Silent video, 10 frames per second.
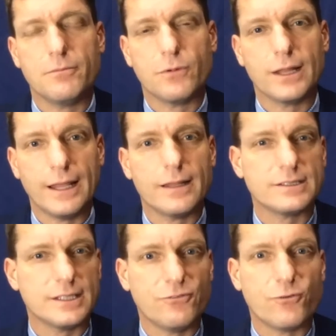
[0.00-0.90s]

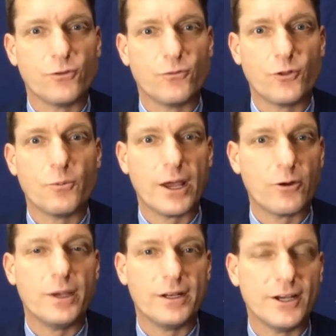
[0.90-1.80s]
relentlessly for for the
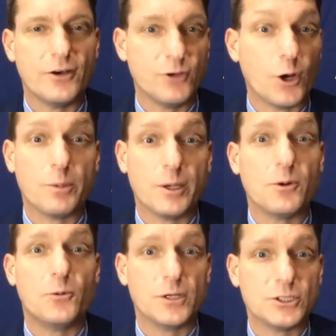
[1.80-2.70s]
betterment of young
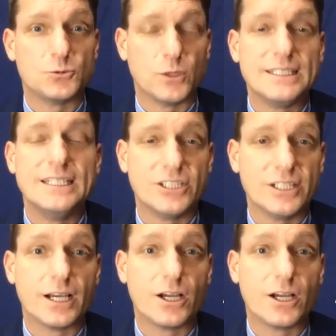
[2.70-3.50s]
people, which is what teaching and